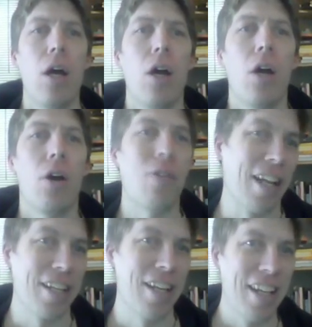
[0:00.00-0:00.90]

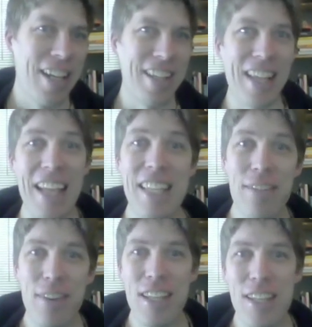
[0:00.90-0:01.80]
Right, that's it for
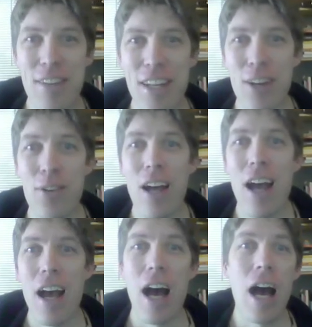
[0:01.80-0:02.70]
this video.
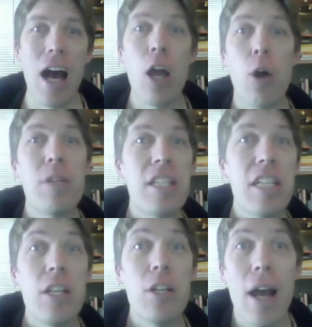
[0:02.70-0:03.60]
I hope to see
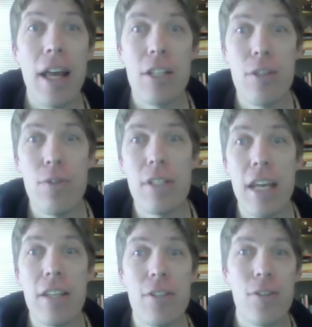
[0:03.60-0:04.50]
you at
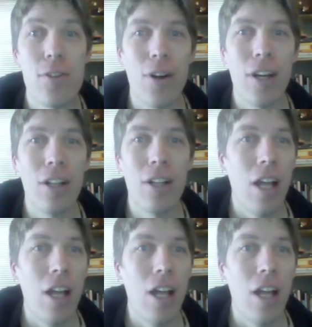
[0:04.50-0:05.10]
Tuesday's tutorial.